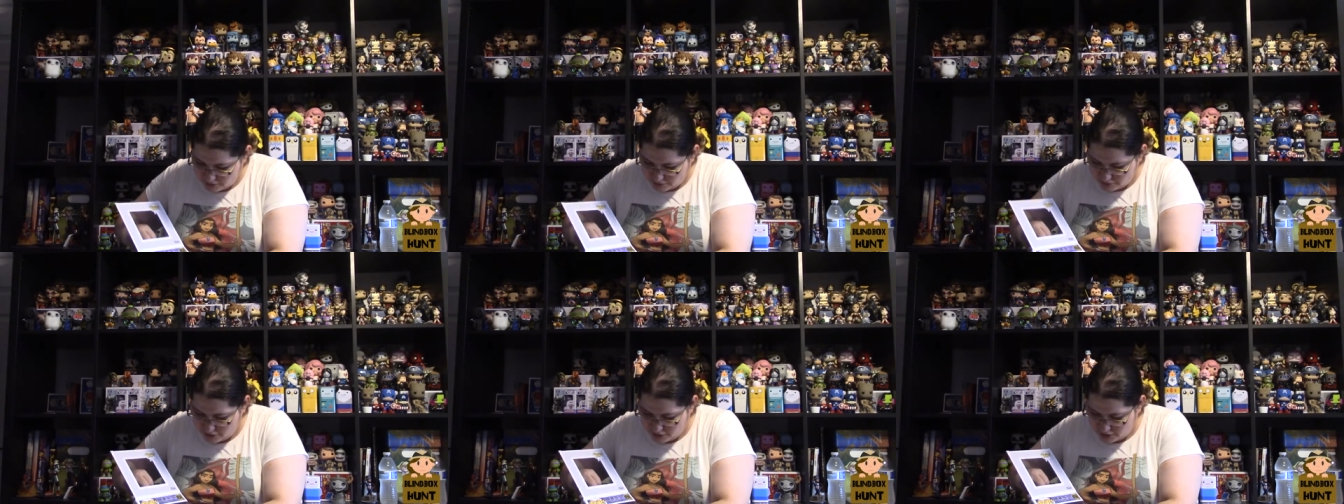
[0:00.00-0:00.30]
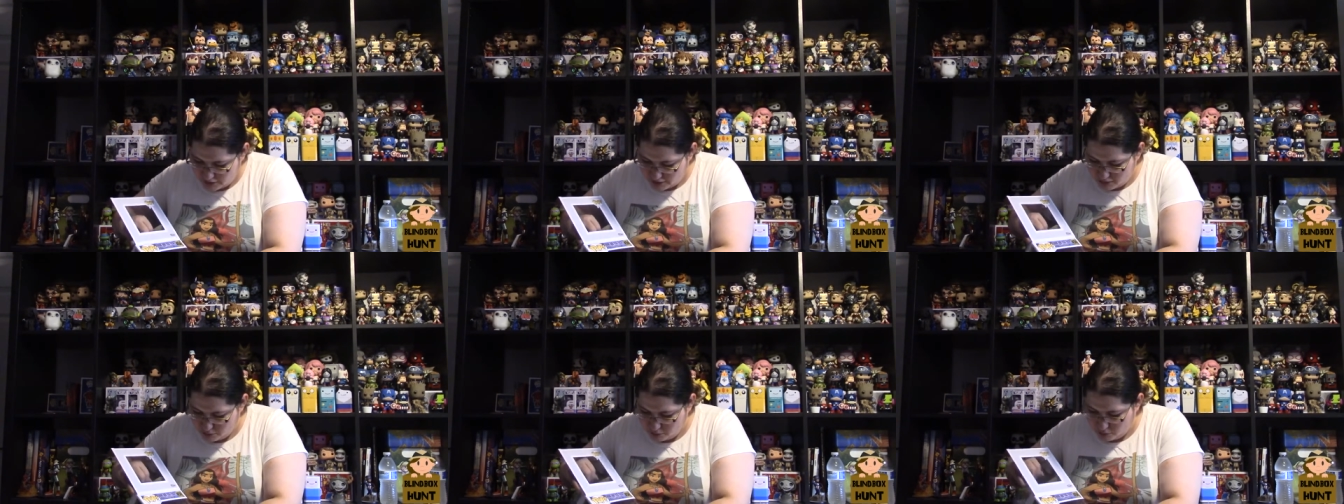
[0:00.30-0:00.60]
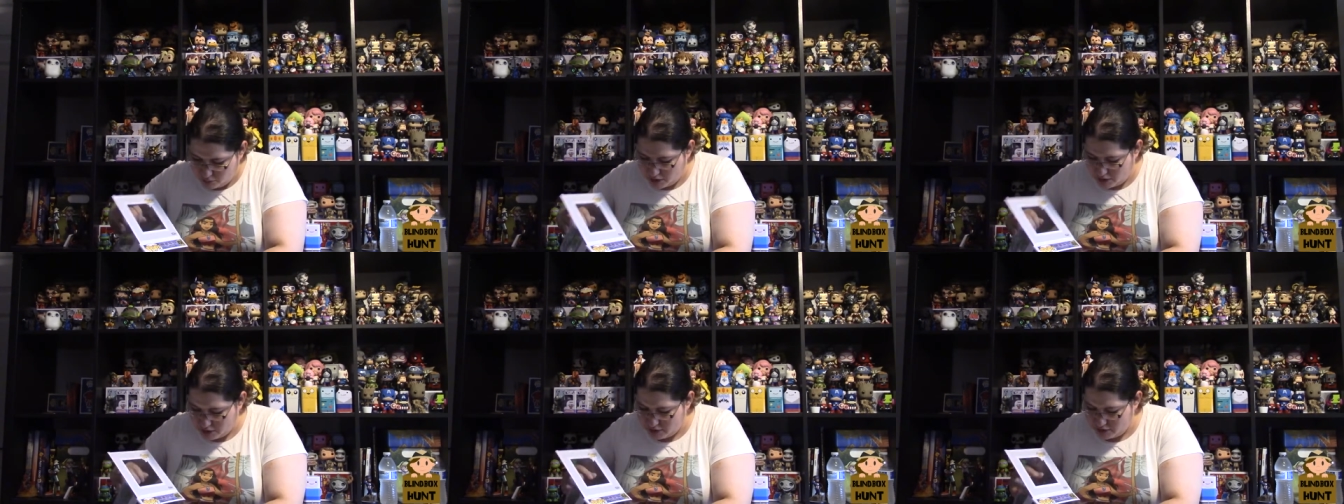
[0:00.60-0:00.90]
clip in the
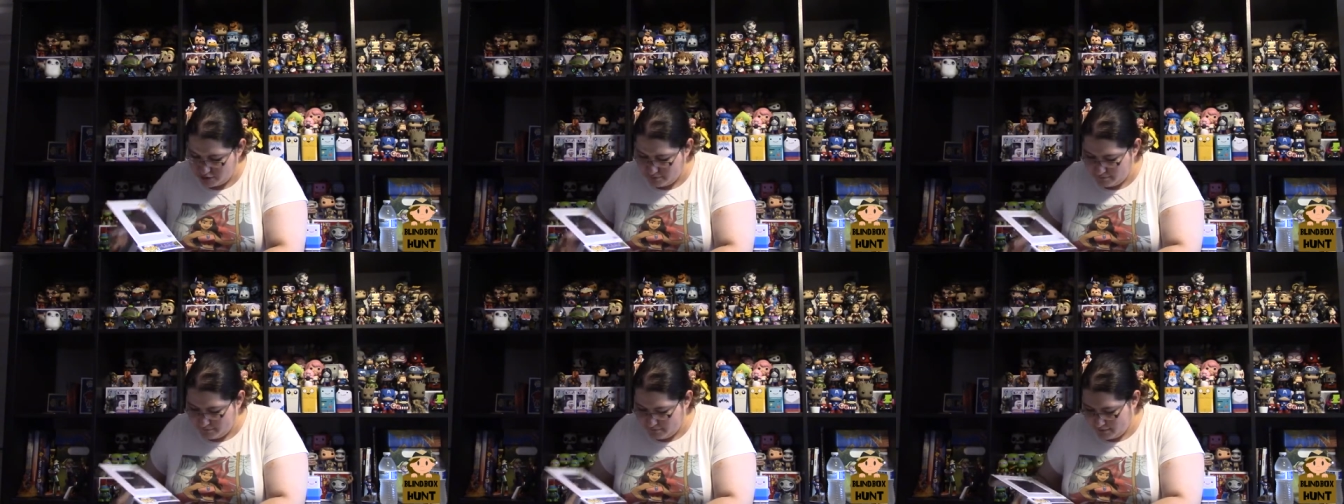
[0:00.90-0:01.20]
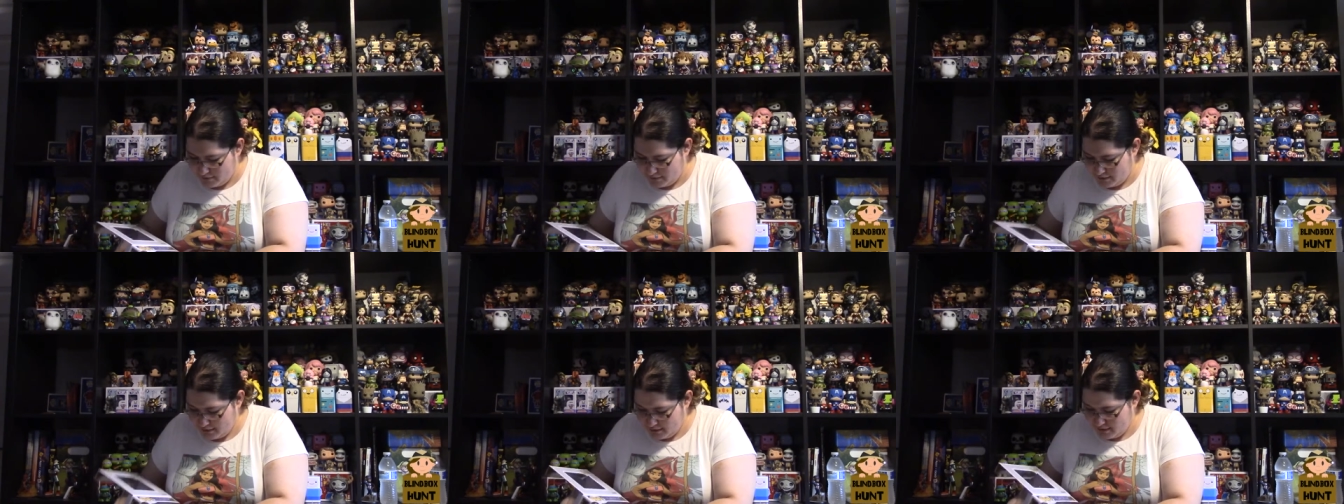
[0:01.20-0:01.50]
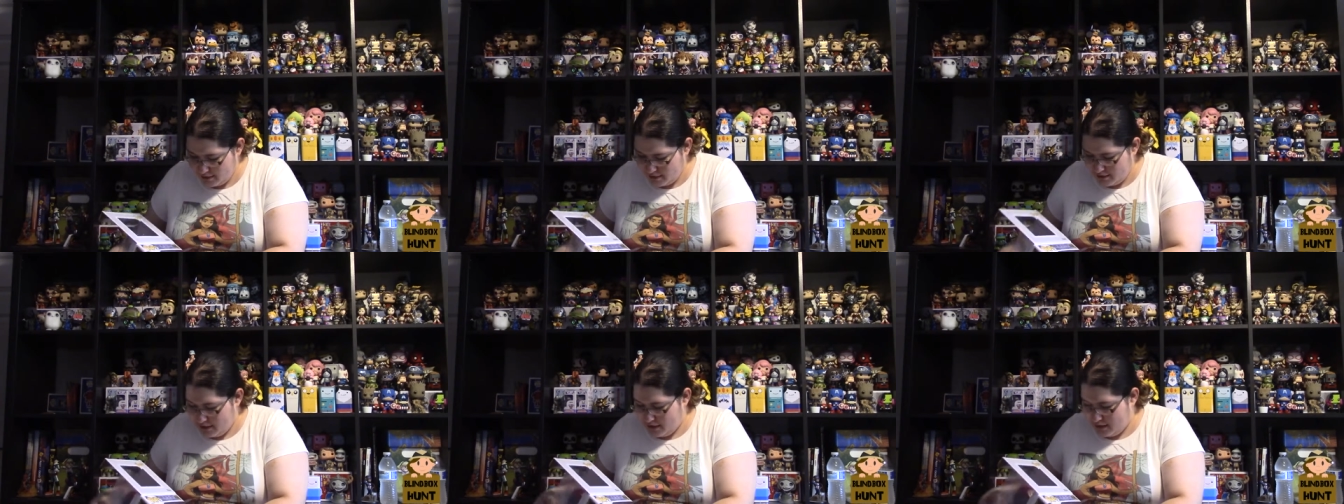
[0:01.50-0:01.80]
water
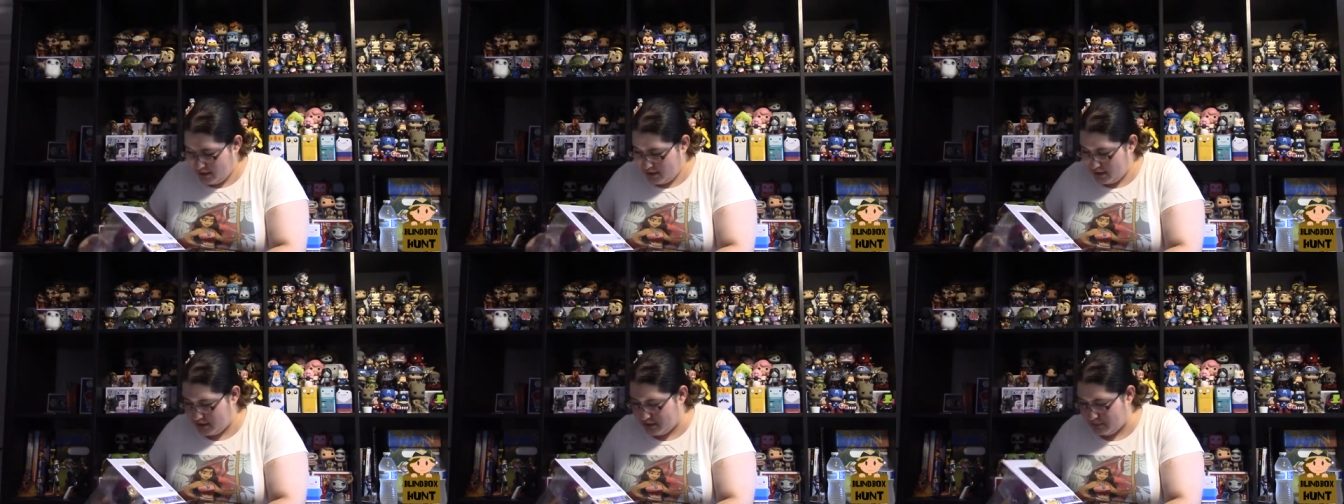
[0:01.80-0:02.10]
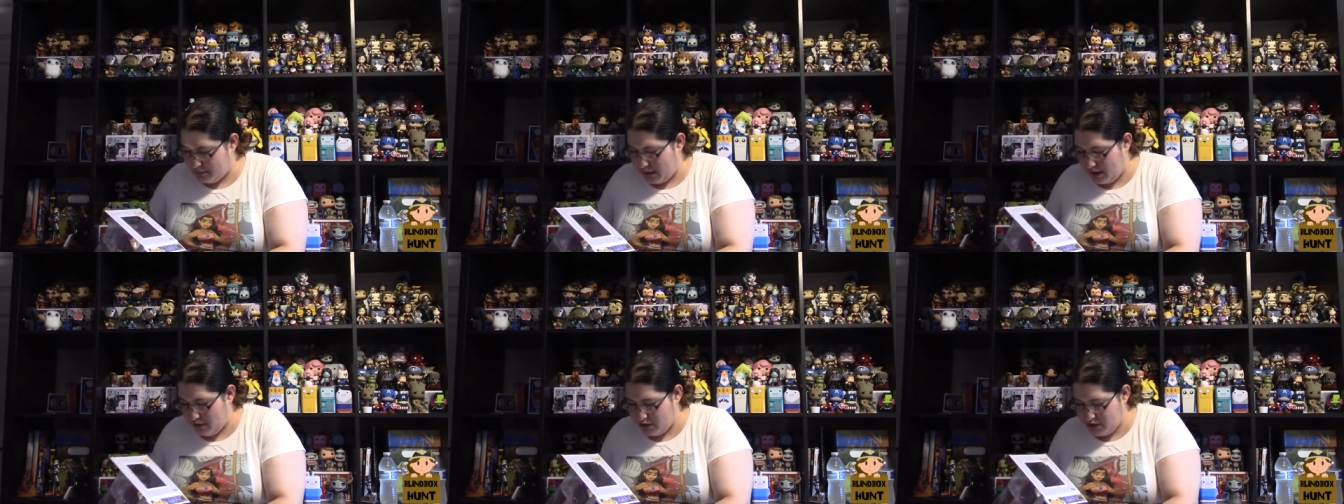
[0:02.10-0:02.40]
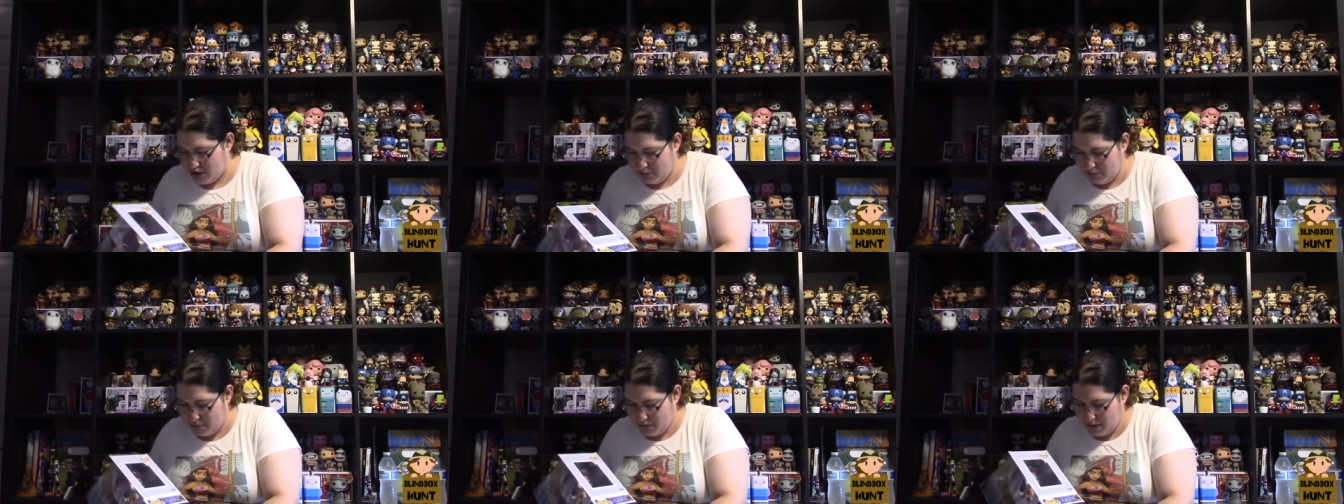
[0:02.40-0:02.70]
on his pirate
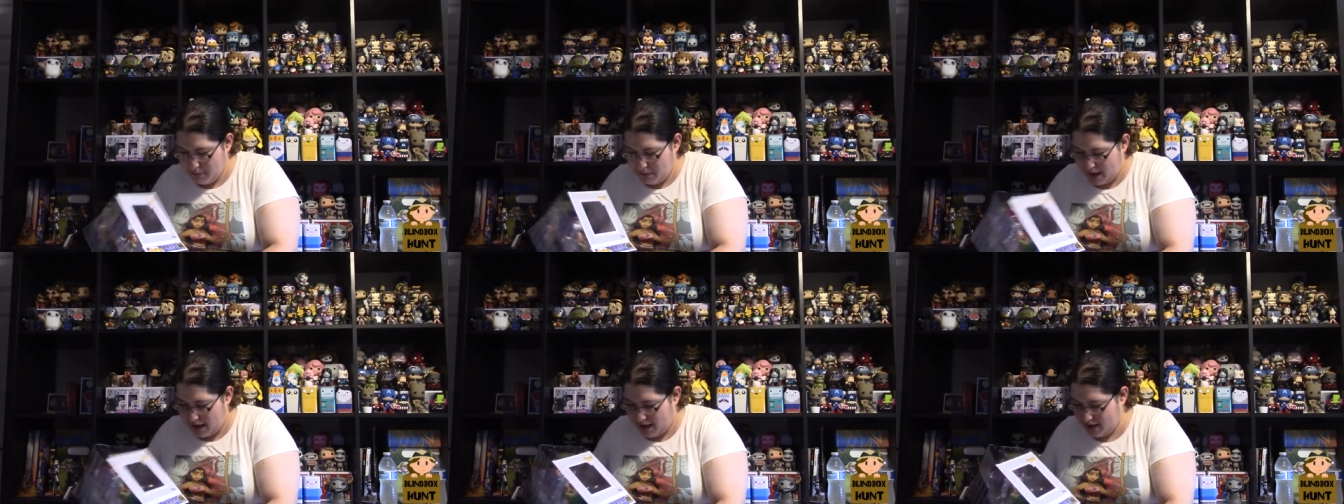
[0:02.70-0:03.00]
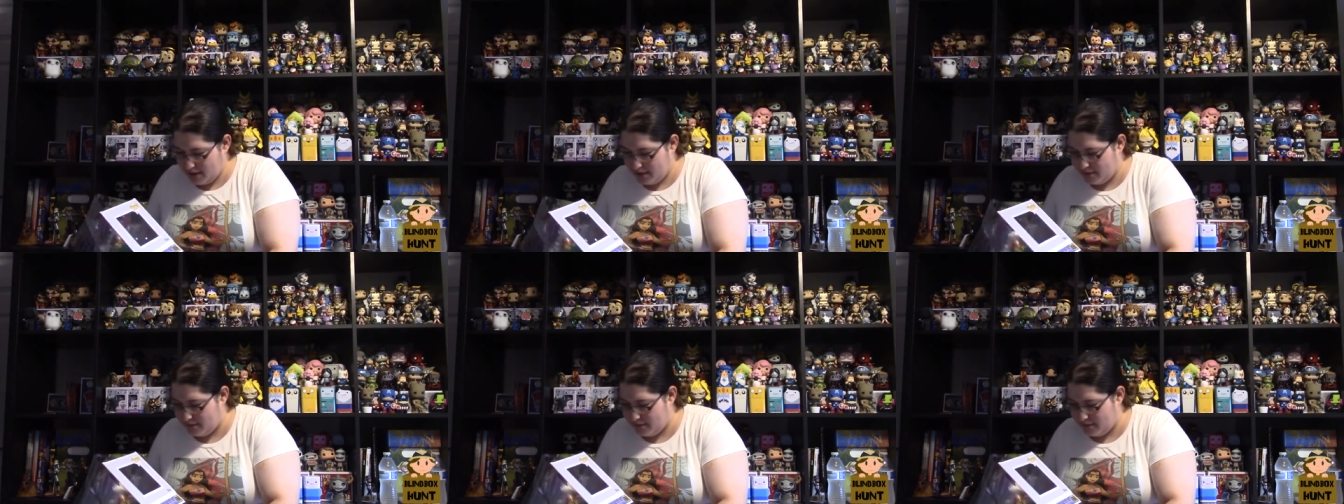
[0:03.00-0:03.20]
ship the back.